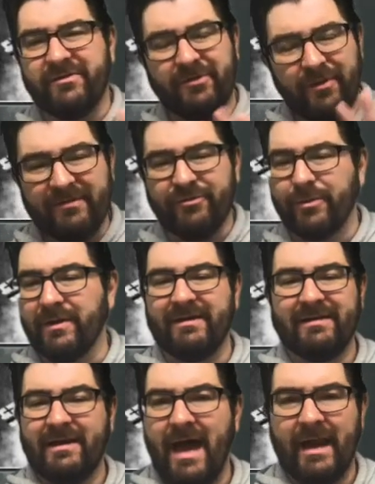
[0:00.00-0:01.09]
So this really
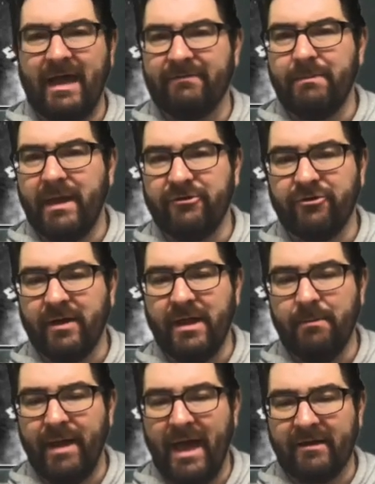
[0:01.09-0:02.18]
did not have a major
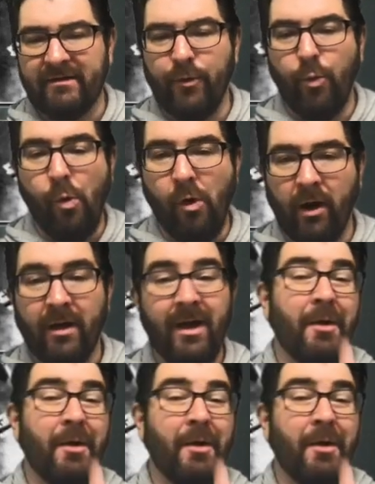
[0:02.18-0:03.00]
impact in the war,